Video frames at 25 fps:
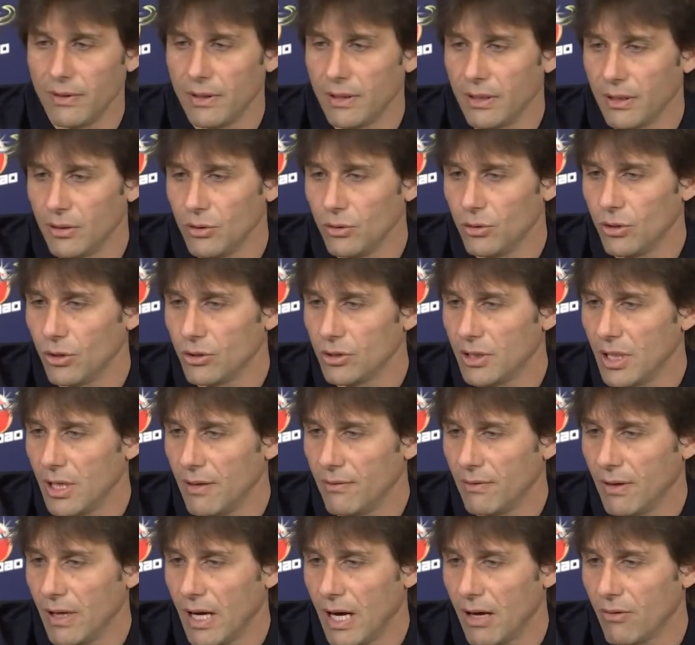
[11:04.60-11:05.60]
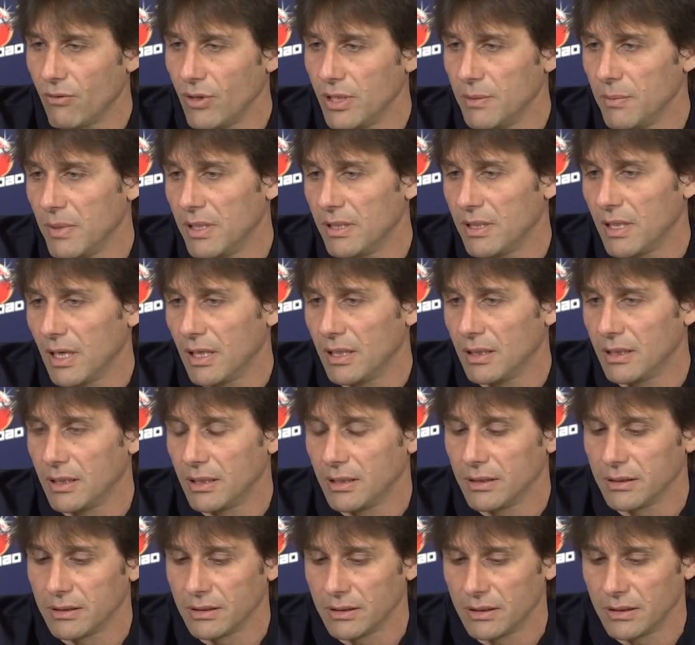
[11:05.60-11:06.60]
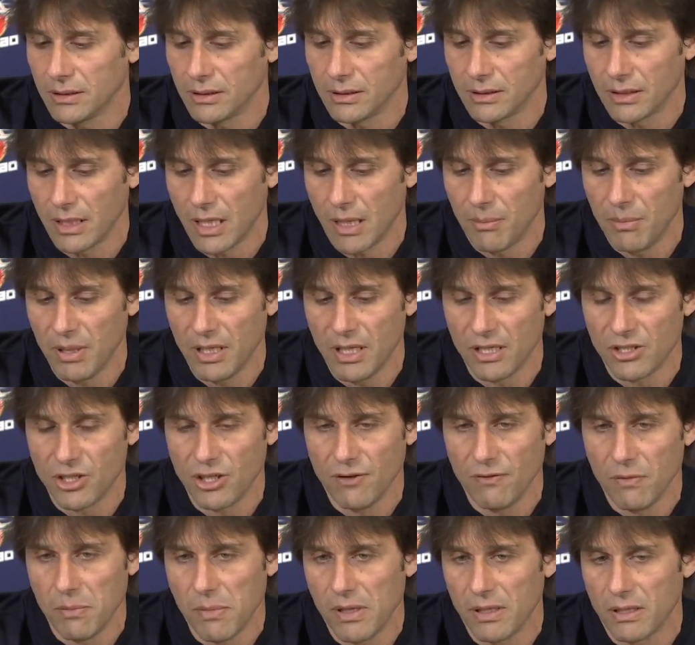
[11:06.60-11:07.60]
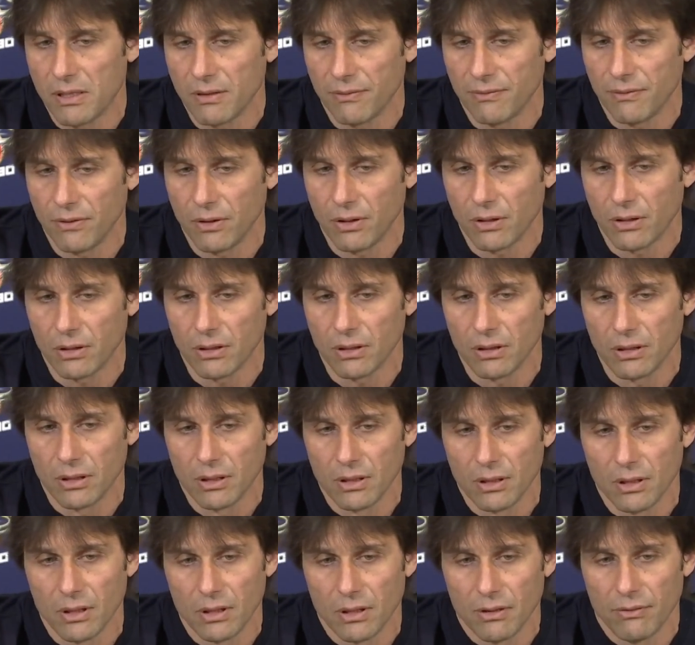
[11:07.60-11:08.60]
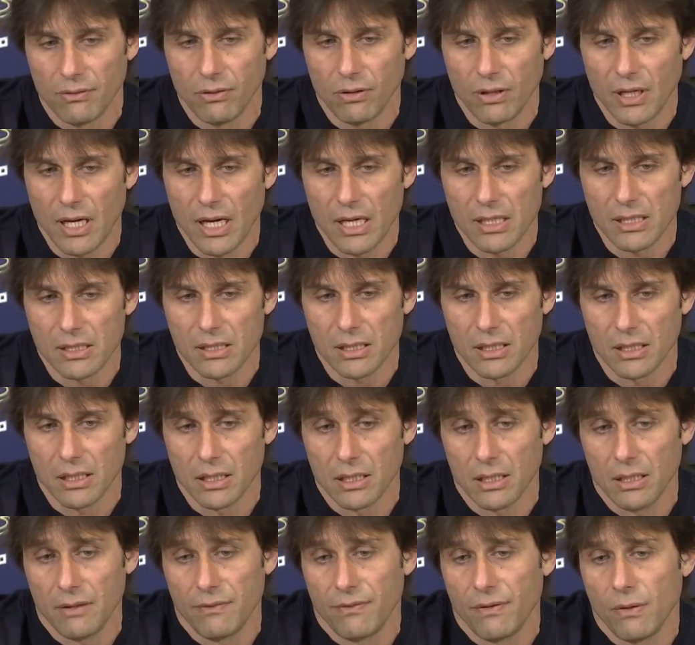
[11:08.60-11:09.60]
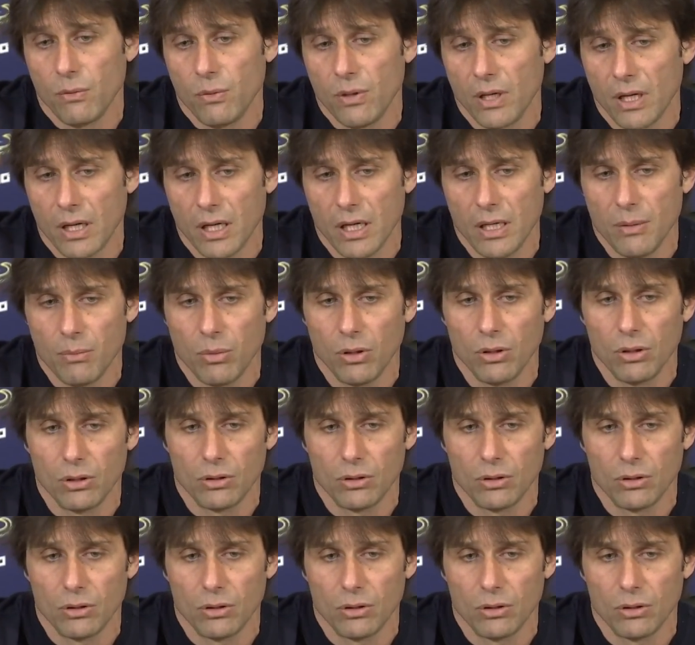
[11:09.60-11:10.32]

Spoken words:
You don't have a great mentality. A big achievement for us if we are able